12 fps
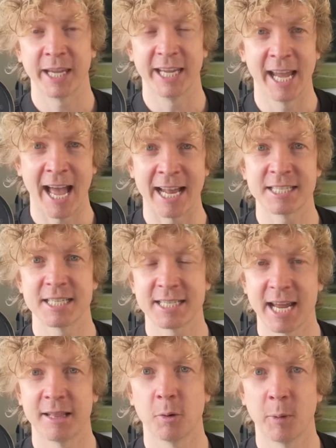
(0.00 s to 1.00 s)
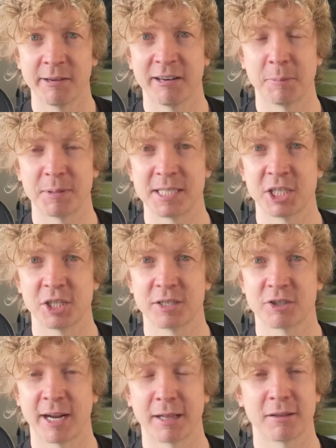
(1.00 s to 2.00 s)
He had to say that we are in a position
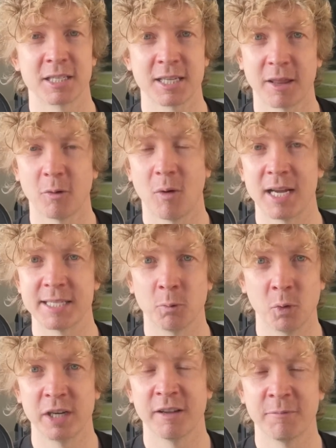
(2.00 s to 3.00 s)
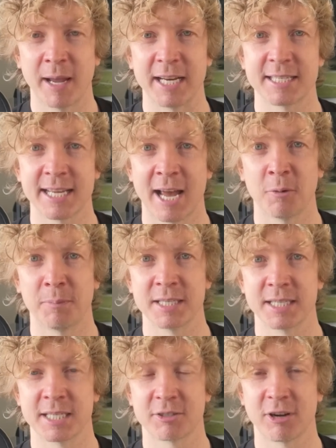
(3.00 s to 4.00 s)
of strength, because otherwise it wouldn't have made sound
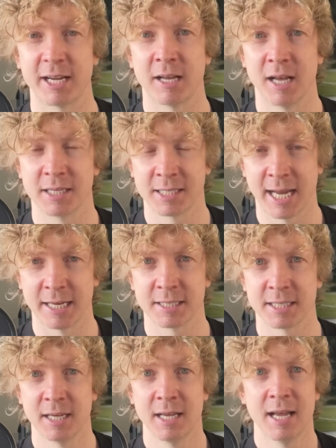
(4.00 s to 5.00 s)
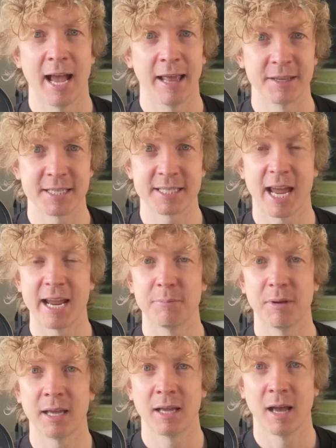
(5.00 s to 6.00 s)
business sense. And the
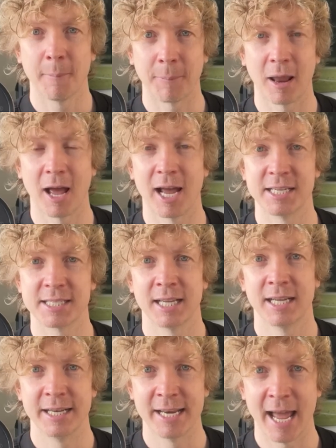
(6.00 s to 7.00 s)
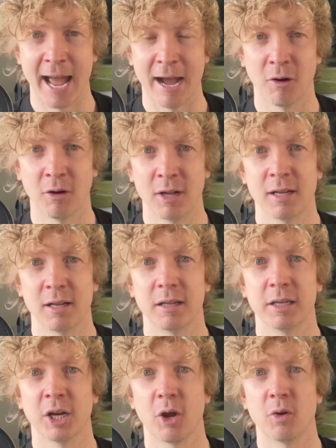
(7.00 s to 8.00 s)
same applies now.
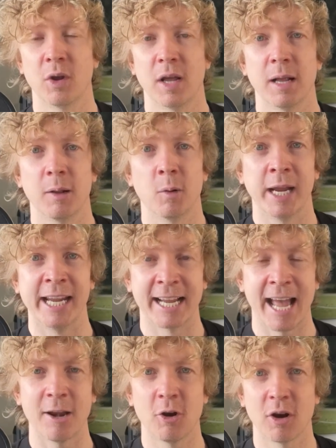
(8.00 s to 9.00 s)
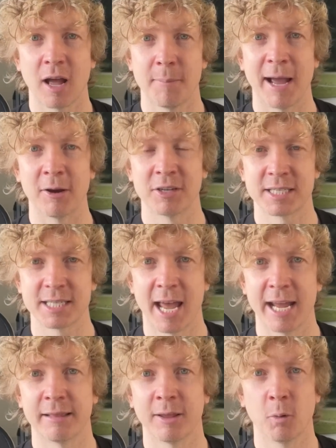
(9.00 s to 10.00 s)
You know, he cannot come out and
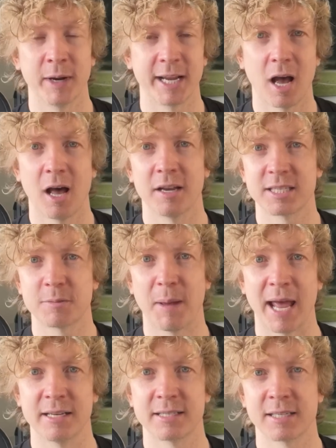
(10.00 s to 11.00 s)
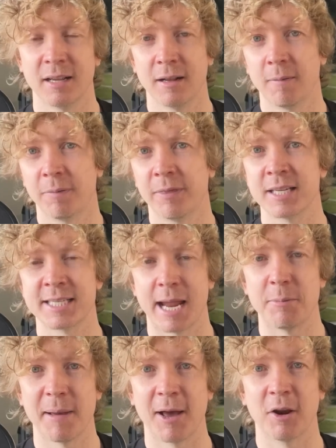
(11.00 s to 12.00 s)
say that we can't spend the
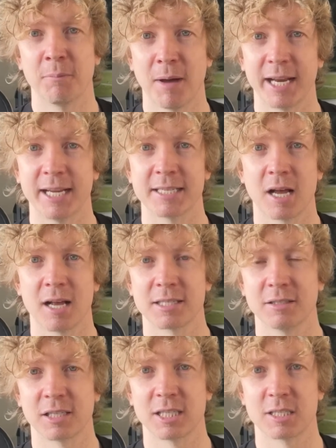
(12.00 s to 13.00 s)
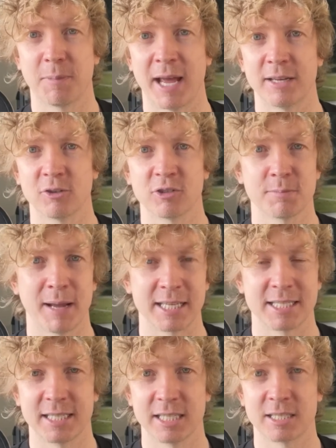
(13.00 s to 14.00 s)
same amount of money as Arsenal can spend or as
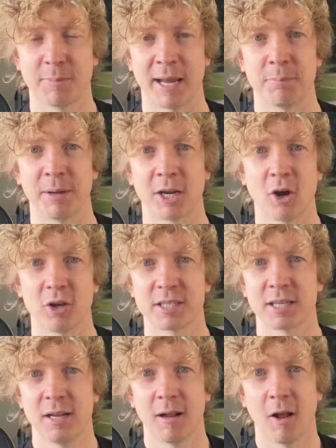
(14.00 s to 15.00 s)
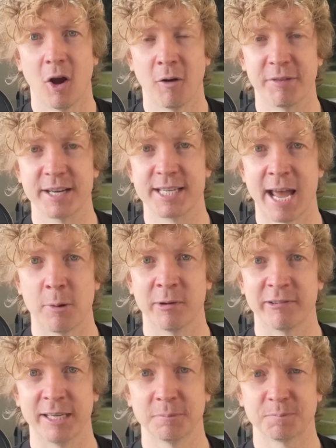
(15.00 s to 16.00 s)
Man City has spent because of the debt
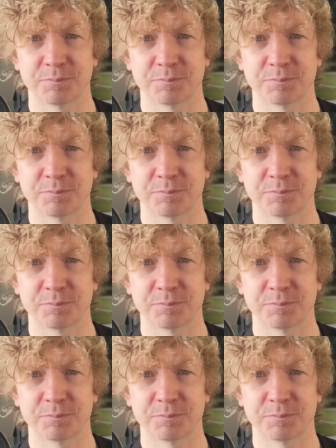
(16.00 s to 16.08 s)
we're in.